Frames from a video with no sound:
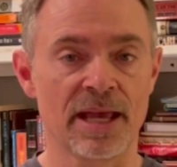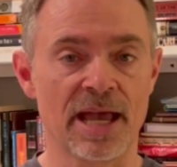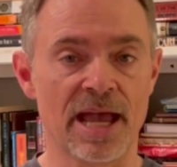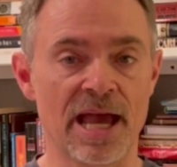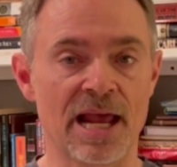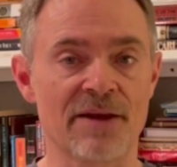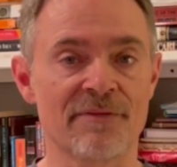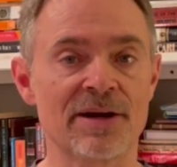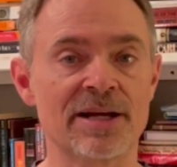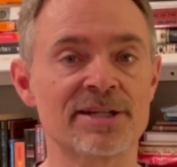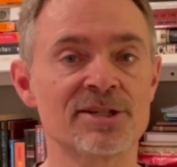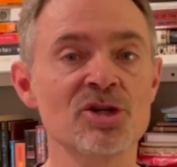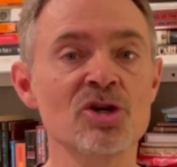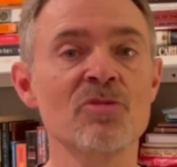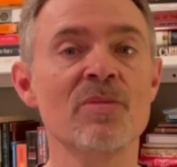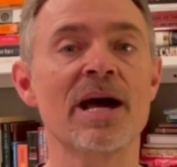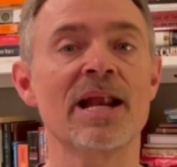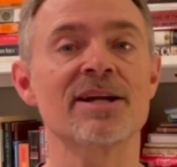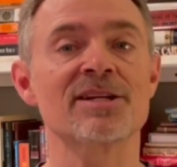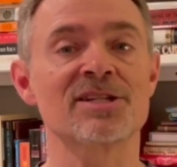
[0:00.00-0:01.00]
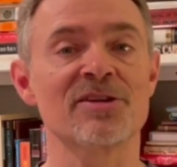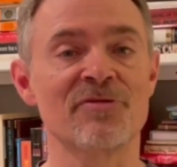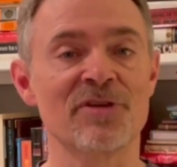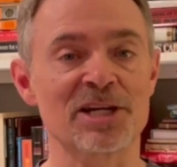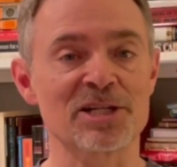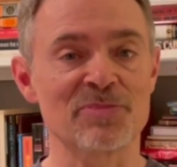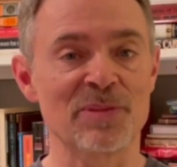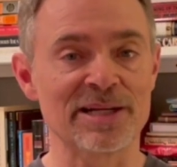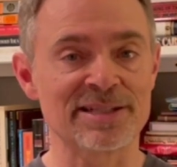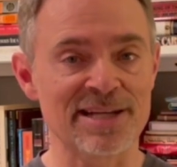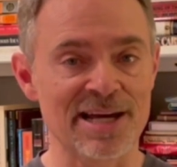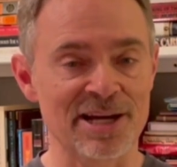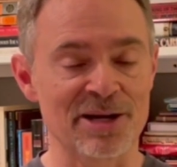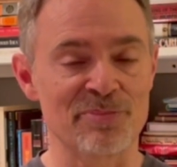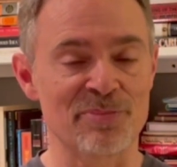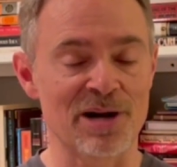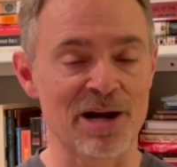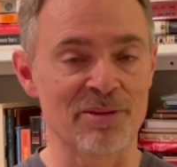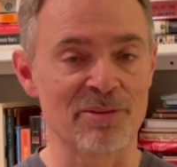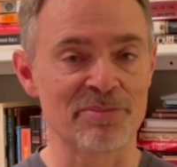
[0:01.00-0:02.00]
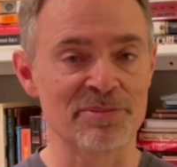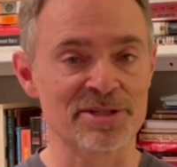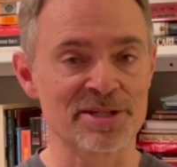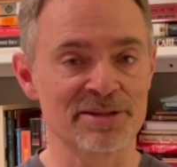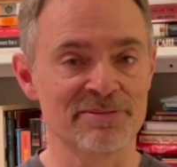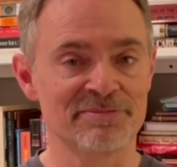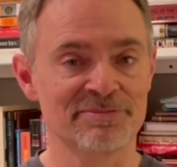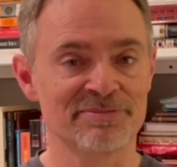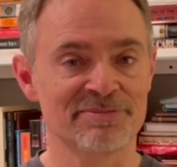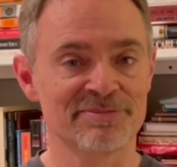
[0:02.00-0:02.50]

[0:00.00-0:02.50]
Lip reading: And if I do manage to fix my tendon problems,